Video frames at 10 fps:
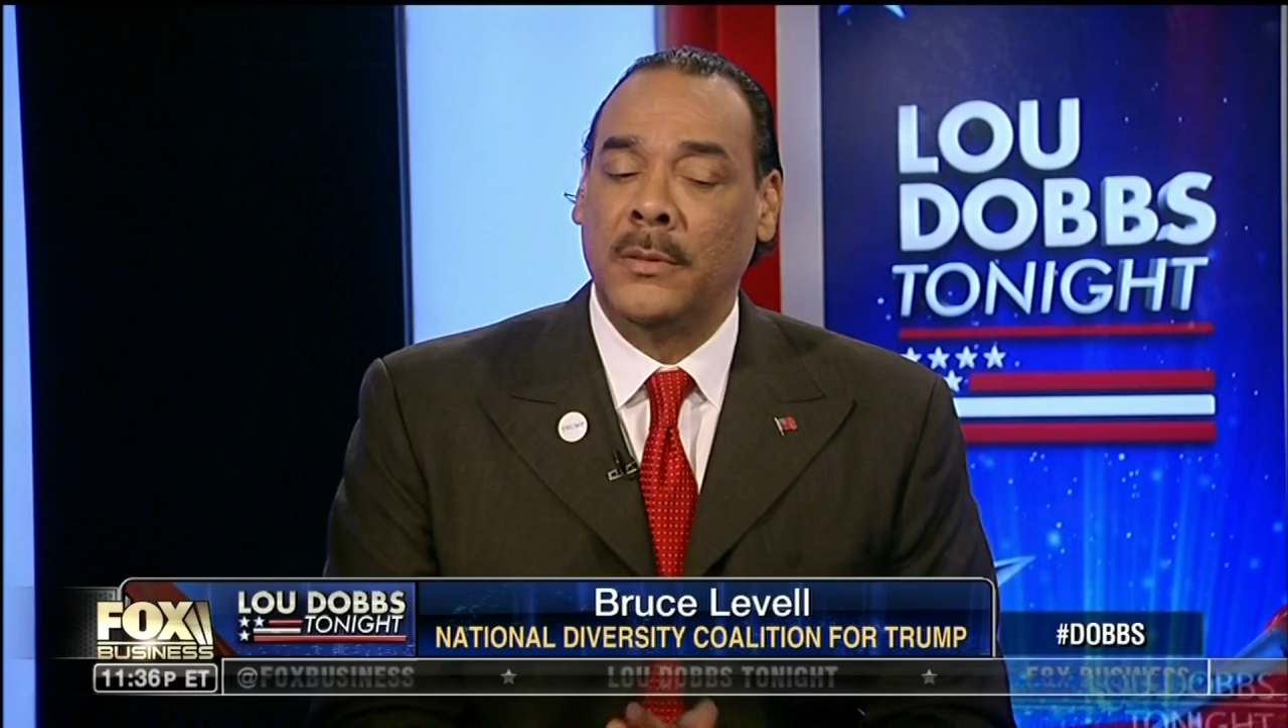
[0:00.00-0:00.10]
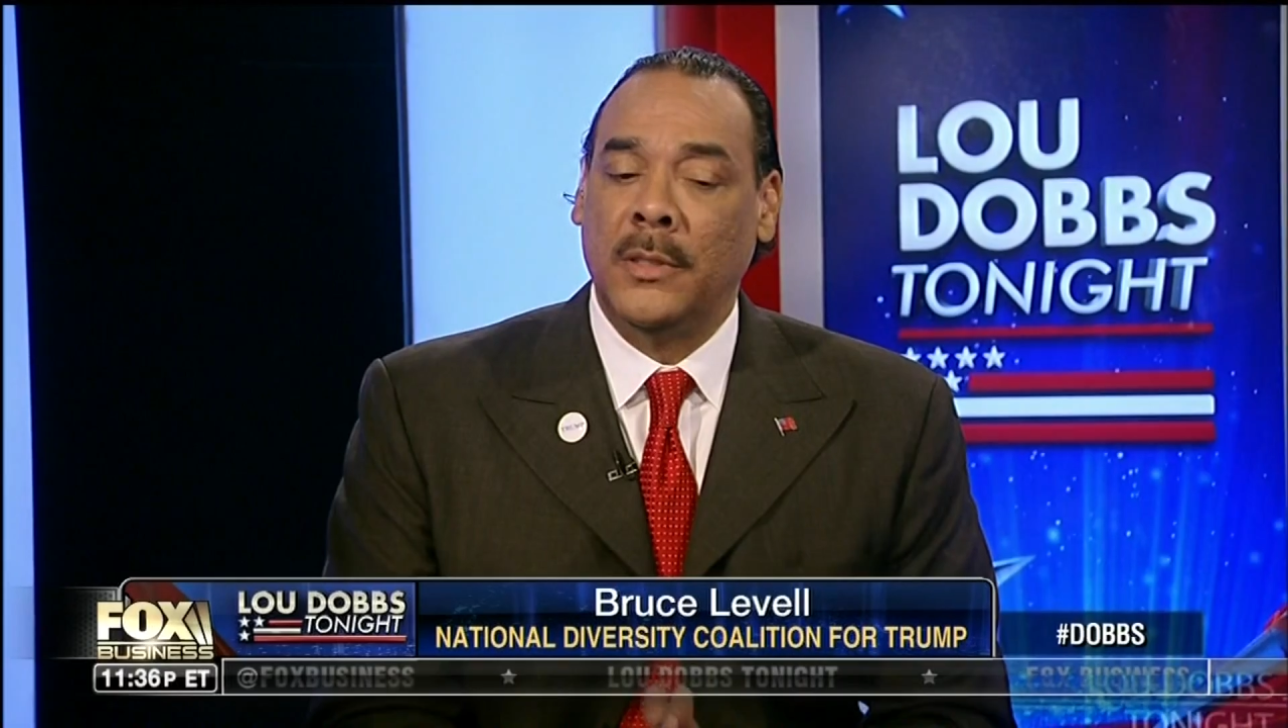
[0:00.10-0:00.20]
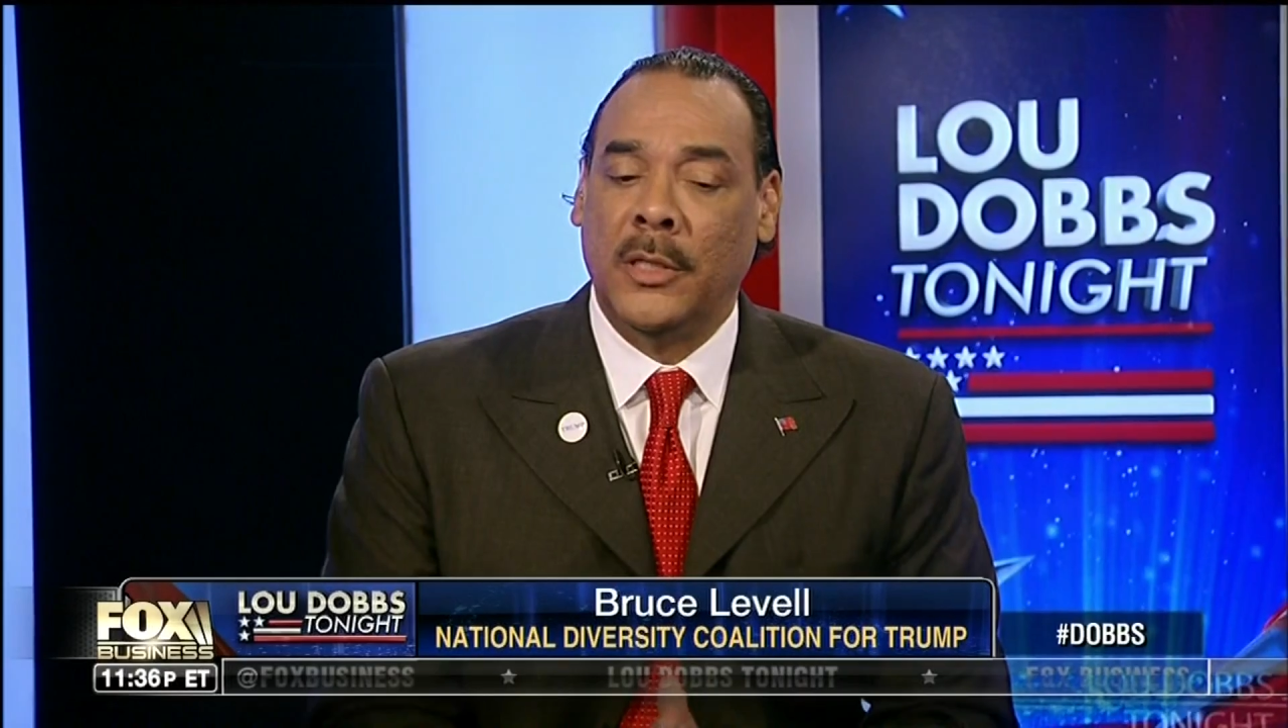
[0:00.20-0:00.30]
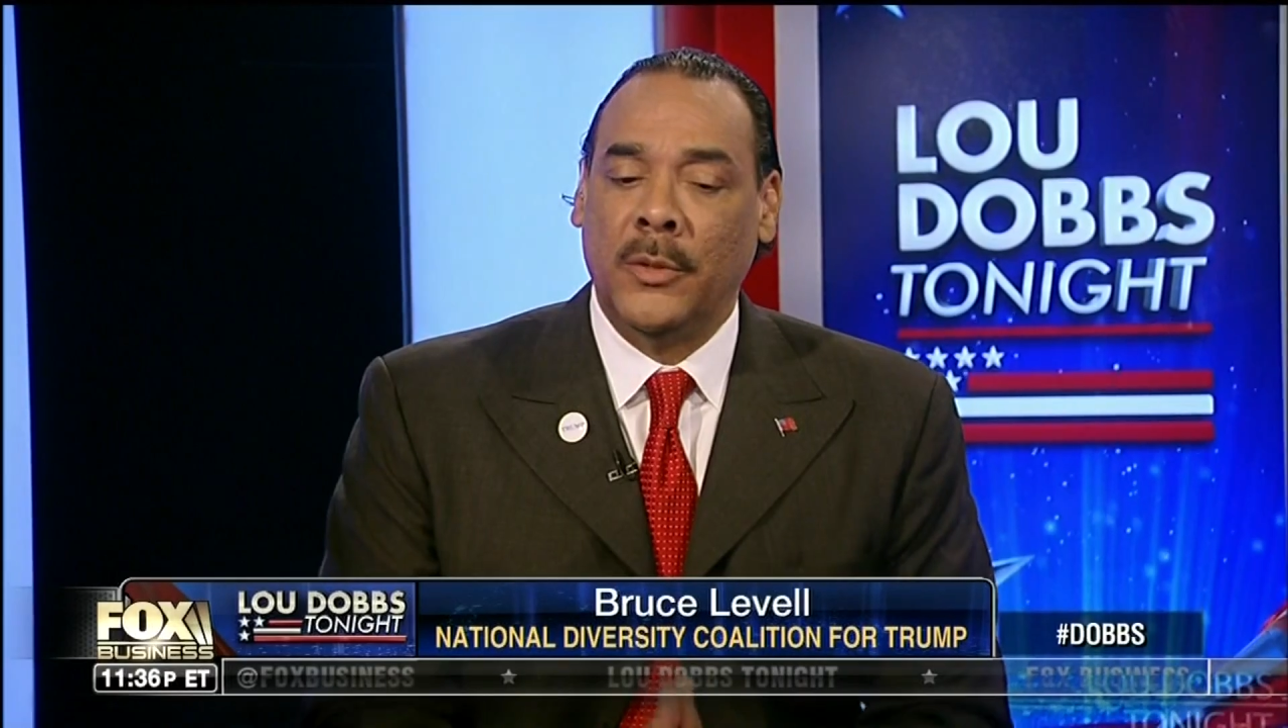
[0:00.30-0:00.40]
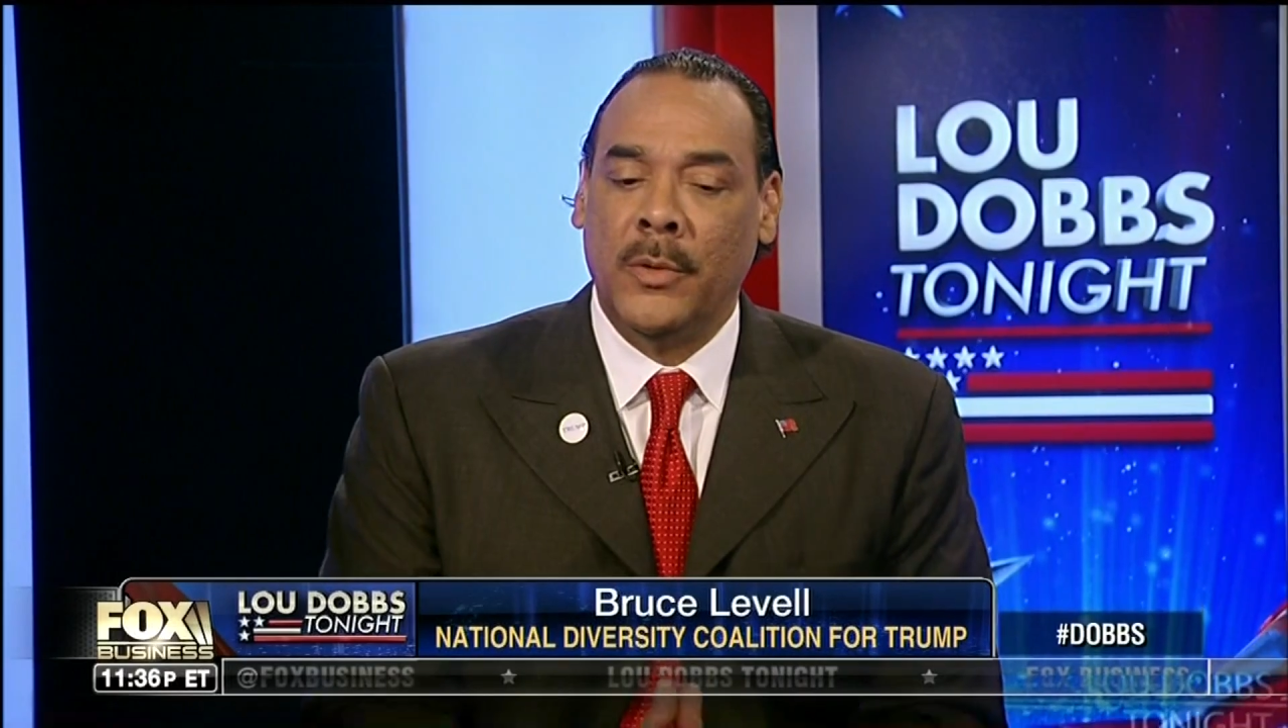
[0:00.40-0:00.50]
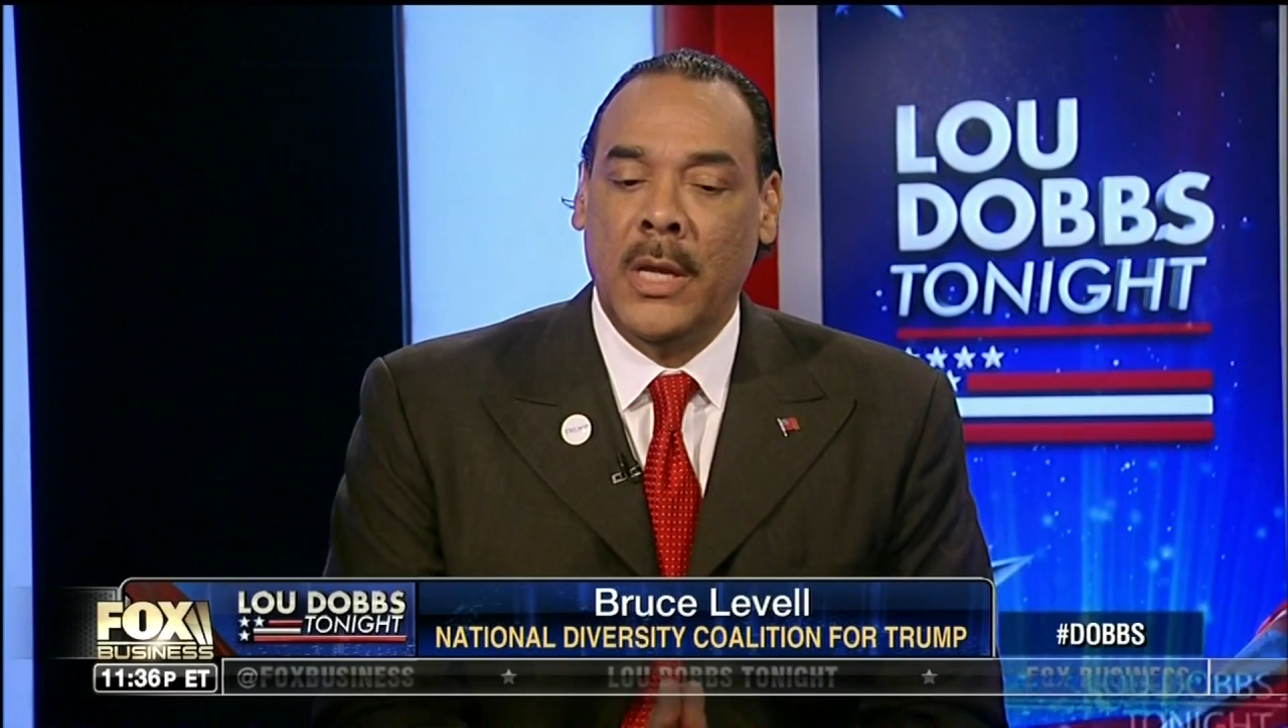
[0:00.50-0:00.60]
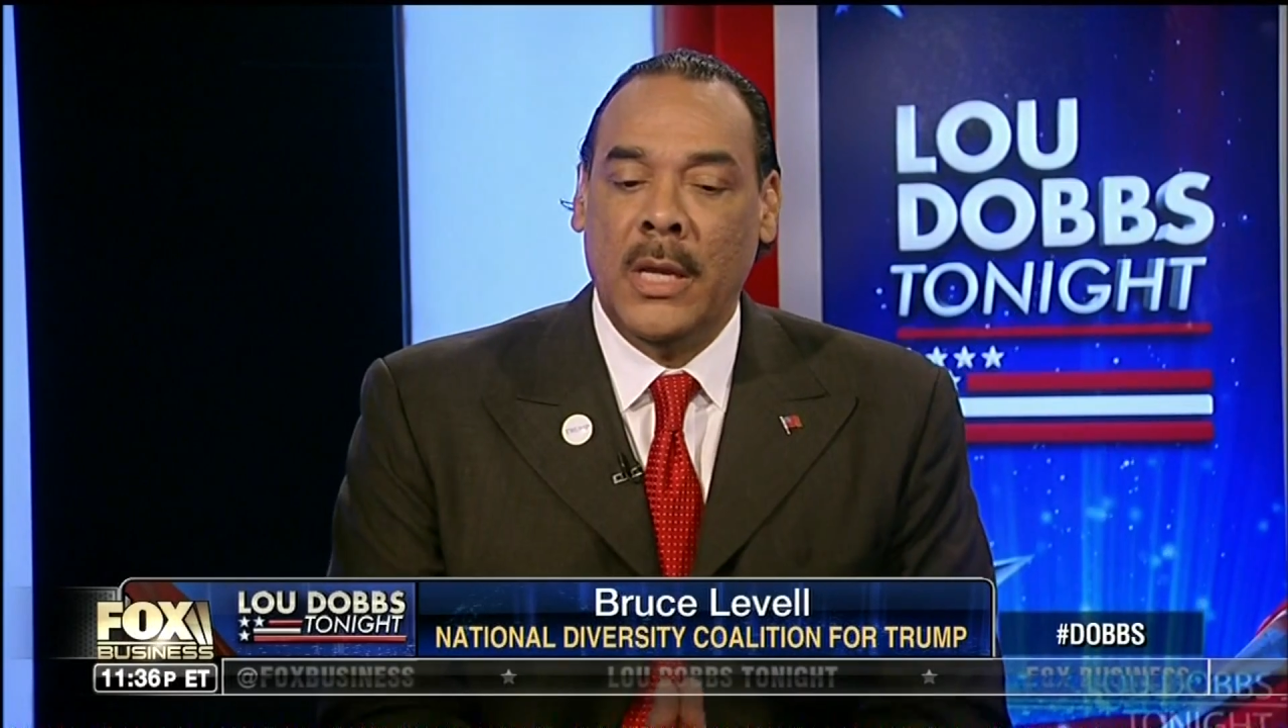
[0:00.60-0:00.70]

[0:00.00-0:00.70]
Lou.